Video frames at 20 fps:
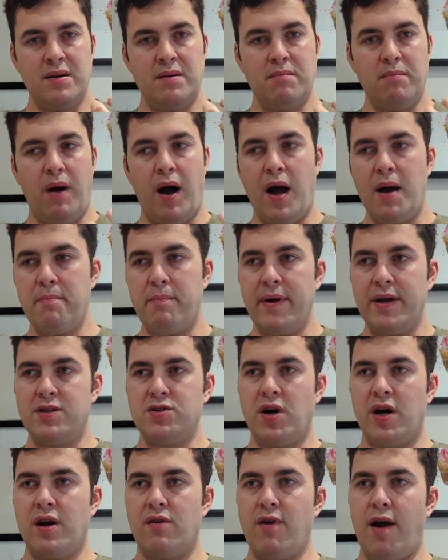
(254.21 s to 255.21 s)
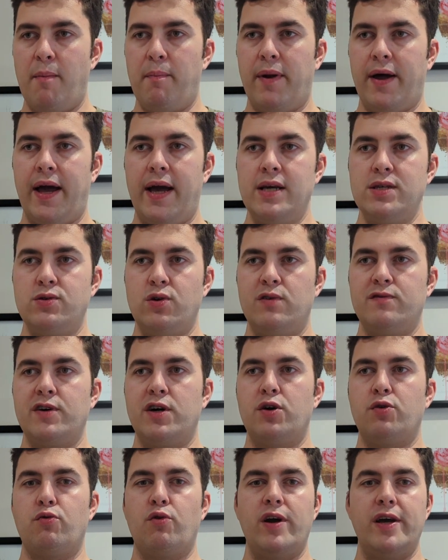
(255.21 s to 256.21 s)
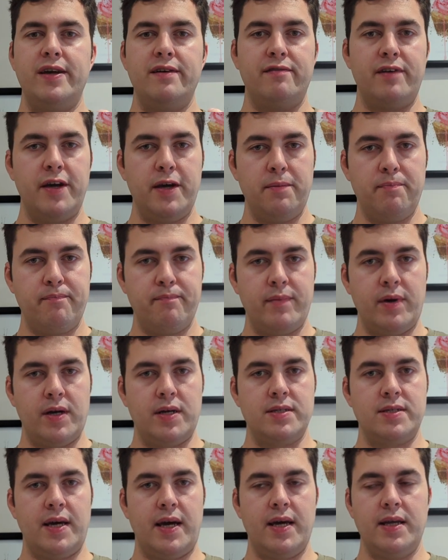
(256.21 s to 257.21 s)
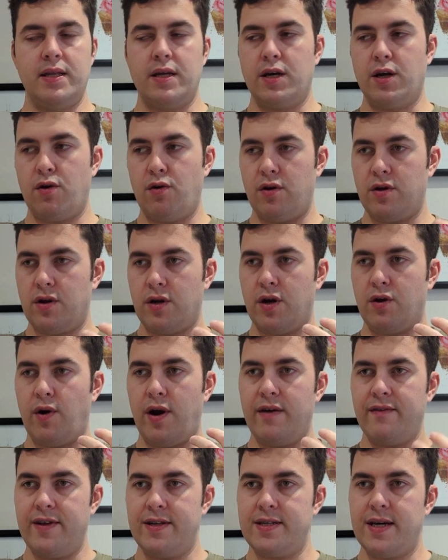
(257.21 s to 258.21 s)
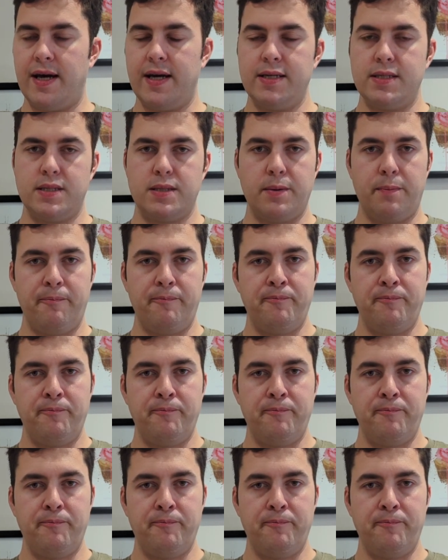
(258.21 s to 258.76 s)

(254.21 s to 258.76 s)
to replicate sort of the gravy, like I say, the gravy taste.